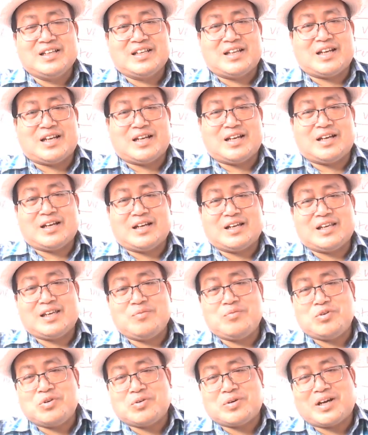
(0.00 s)

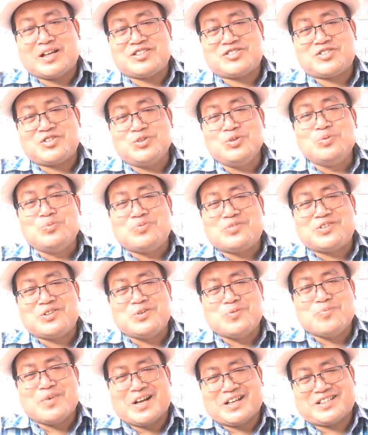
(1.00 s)
if you assume
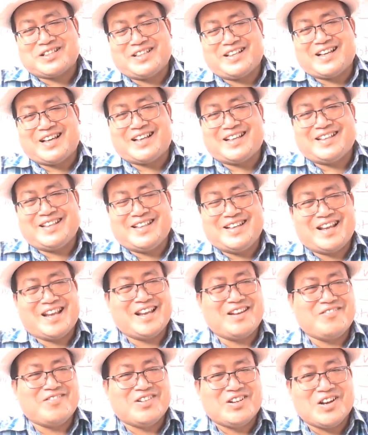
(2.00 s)
too much that
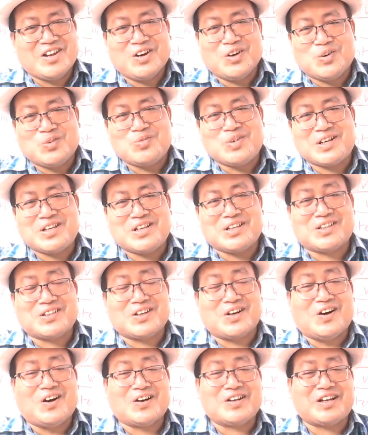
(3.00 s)
they will know what you're
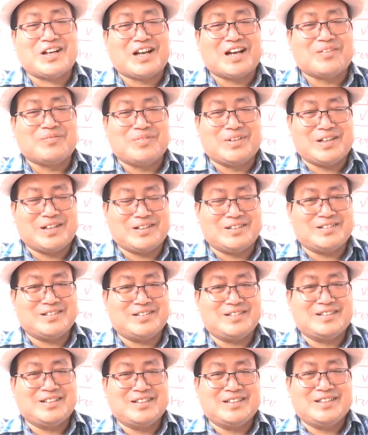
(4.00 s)
talking about.
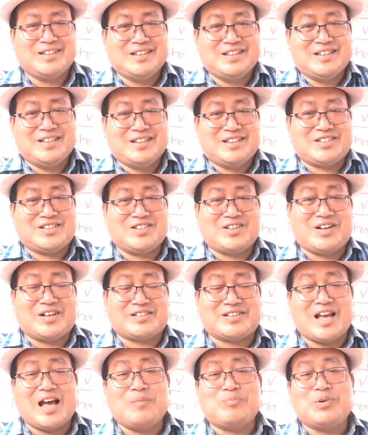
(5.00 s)
So,
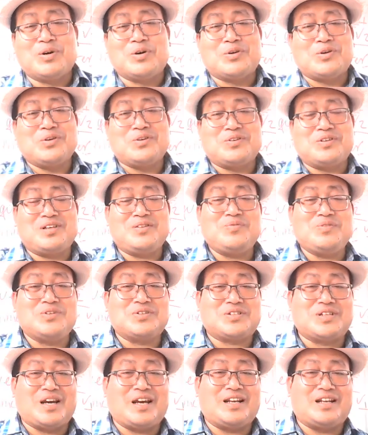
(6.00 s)
example, if you
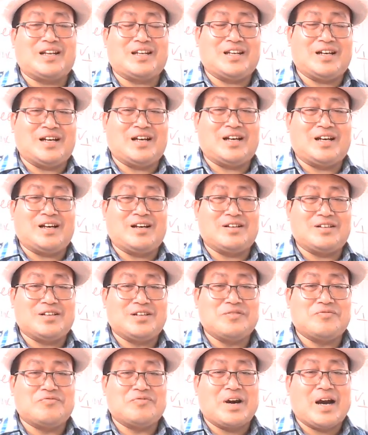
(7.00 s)
say that
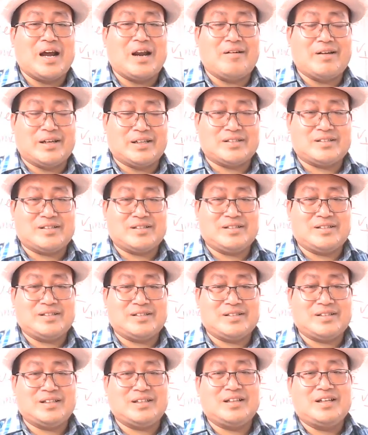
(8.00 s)
the virus,
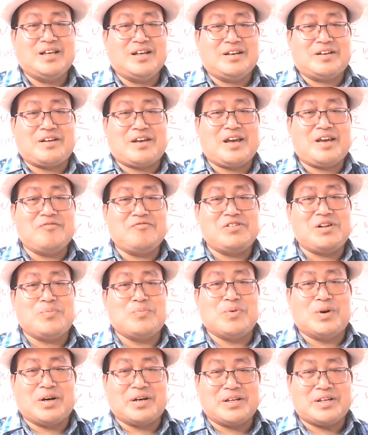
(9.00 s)

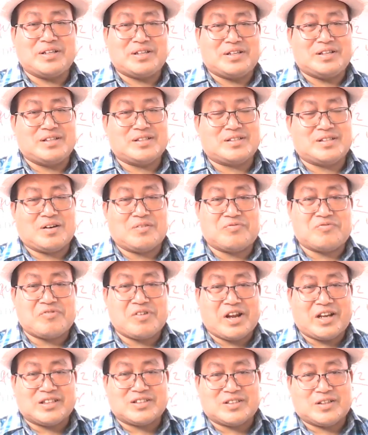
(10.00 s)
everybody is
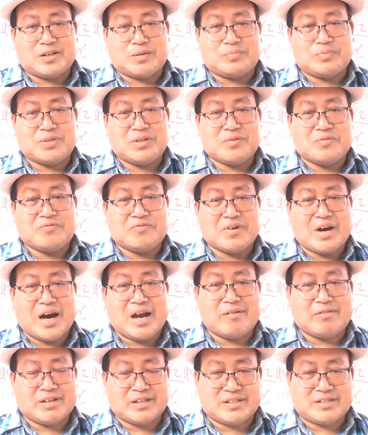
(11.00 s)
afraid of the
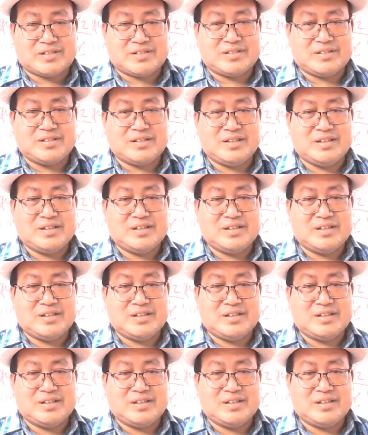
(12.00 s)
virus.